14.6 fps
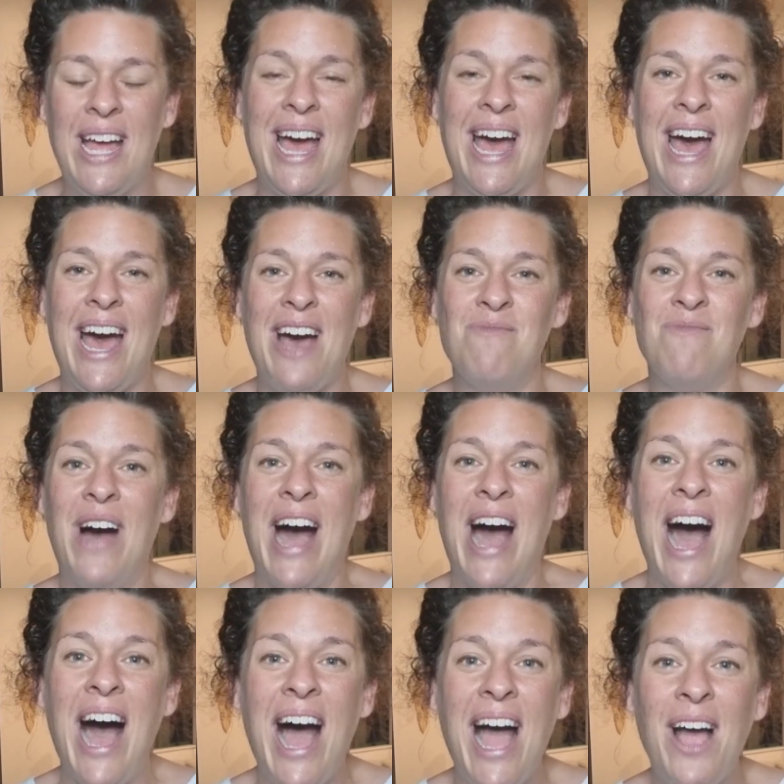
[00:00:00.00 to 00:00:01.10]

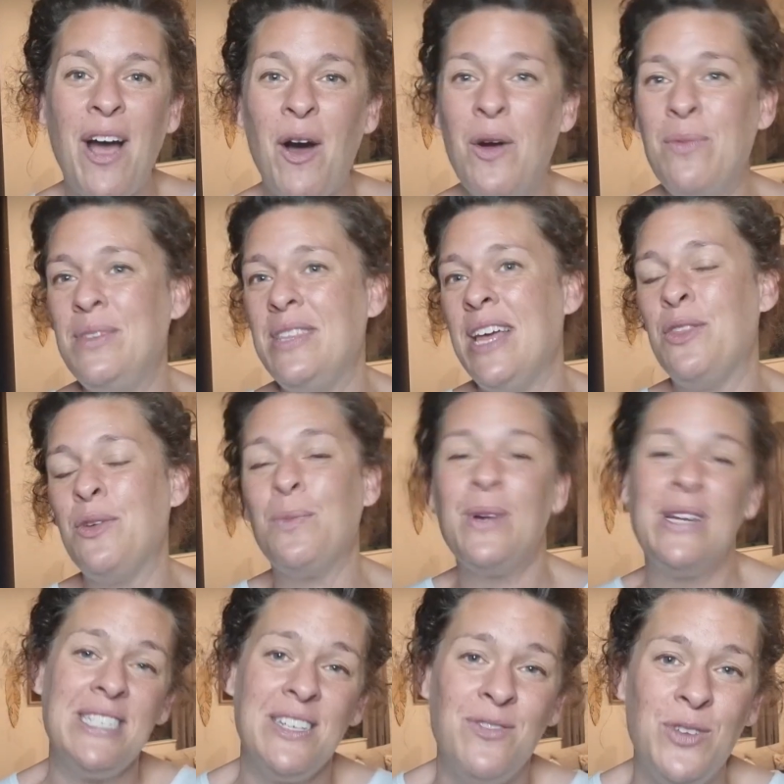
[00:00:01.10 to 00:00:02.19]
I hope that the
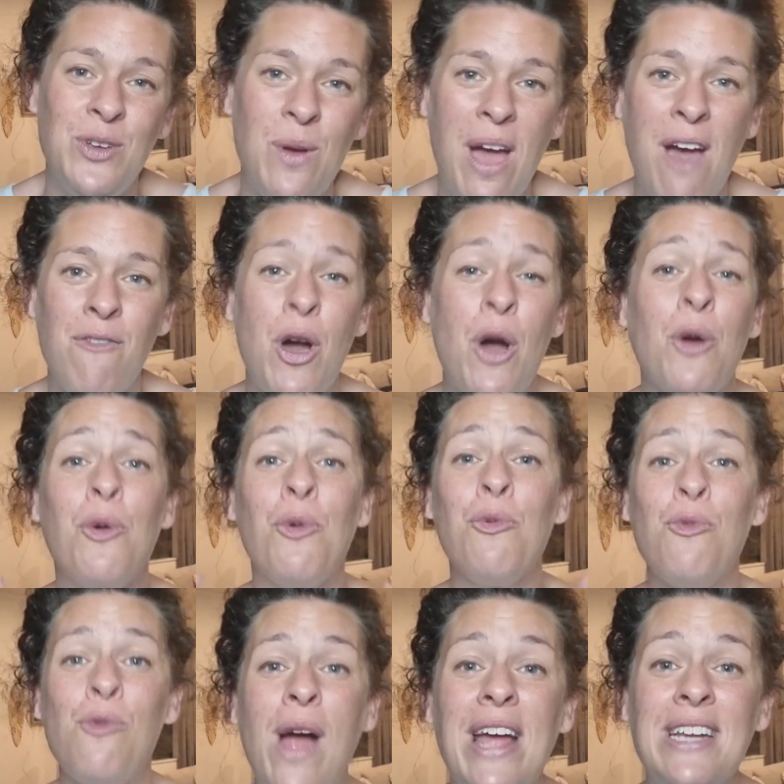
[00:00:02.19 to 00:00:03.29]
rest of you have a
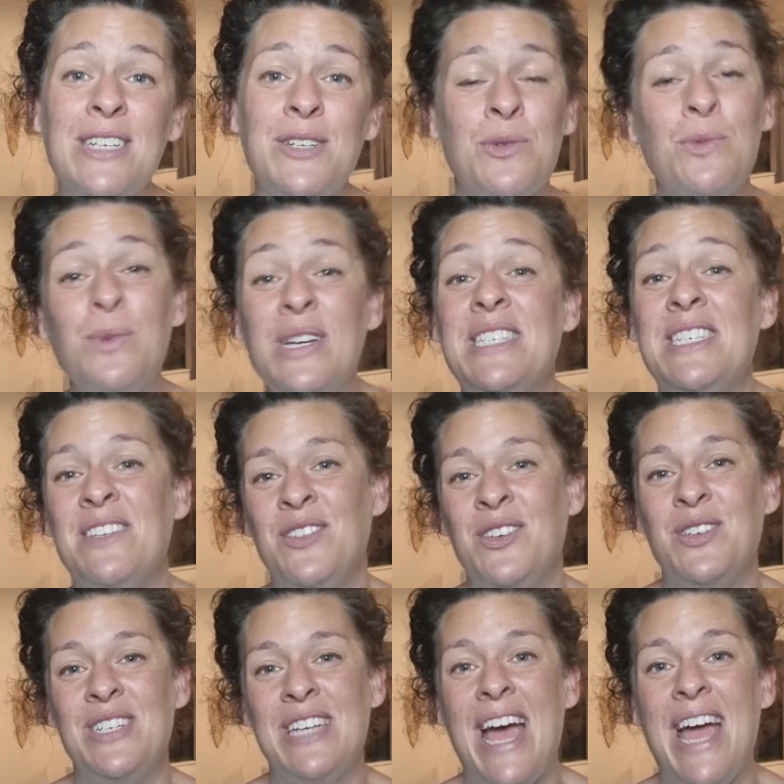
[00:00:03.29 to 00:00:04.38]
great rest of
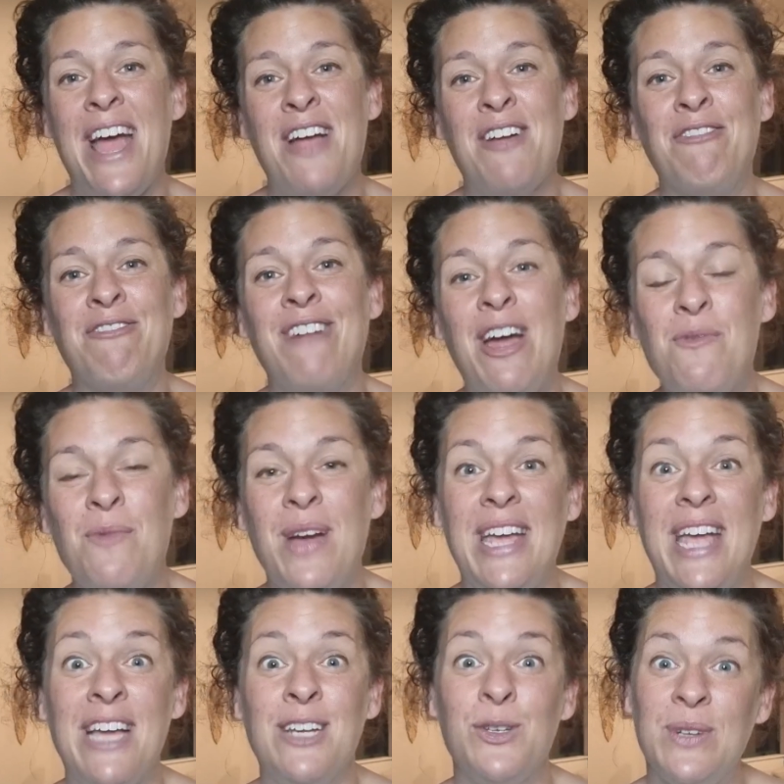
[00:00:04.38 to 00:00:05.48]
your day and great week,
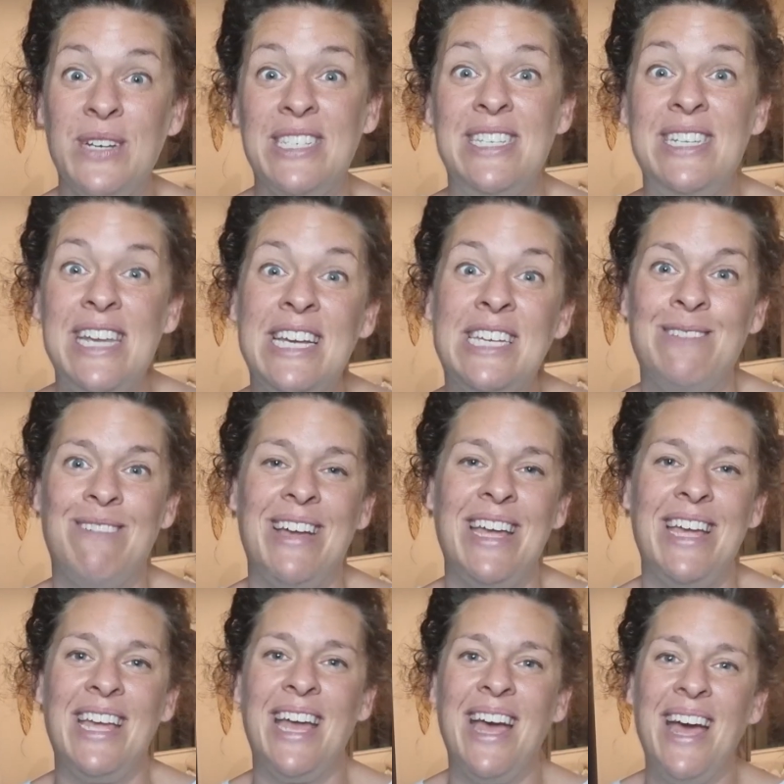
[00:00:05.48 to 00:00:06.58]
and join us next week